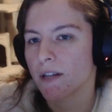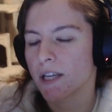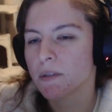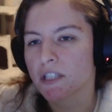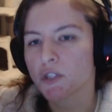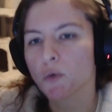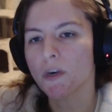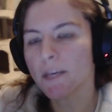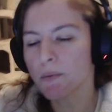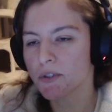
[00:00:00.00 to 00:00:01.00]
it was like
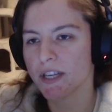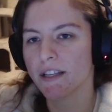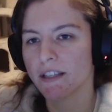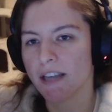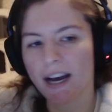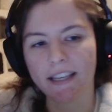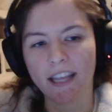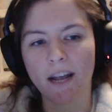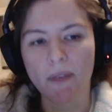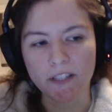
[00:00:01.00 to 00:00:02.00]
20%
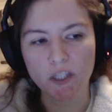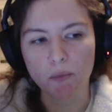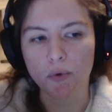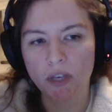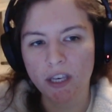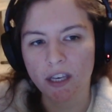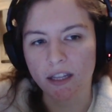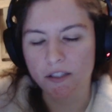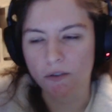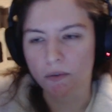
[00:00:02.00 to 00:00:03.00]
goddamn that's spooky and
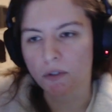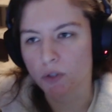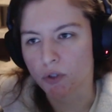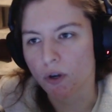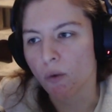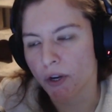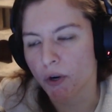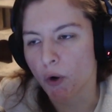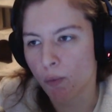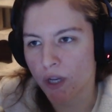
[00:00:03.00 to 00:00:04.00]
that's a real strong way
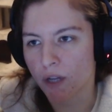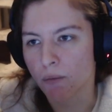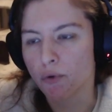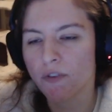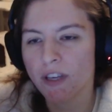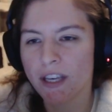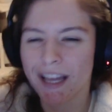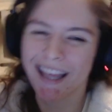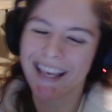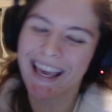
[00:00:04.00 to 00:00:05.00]
to open a movie,
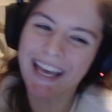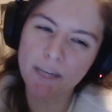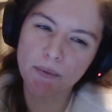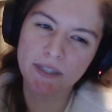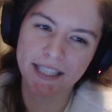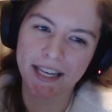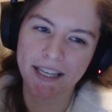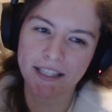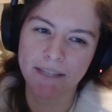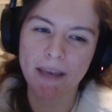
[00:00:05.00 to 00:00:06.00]
and like
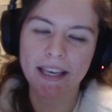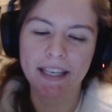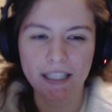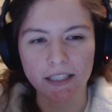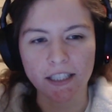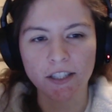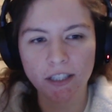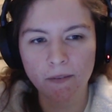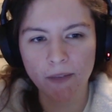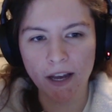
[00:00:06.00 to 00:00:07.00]
80% to make it
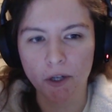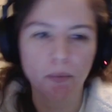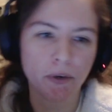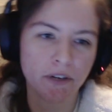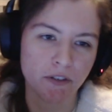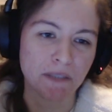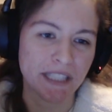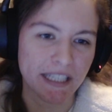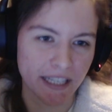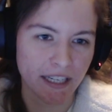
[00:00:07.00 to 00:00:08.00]
clear that her boyfriend was
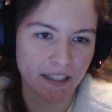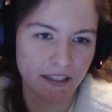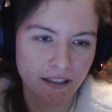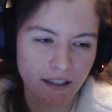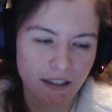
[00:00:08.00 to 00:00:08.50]
a dick.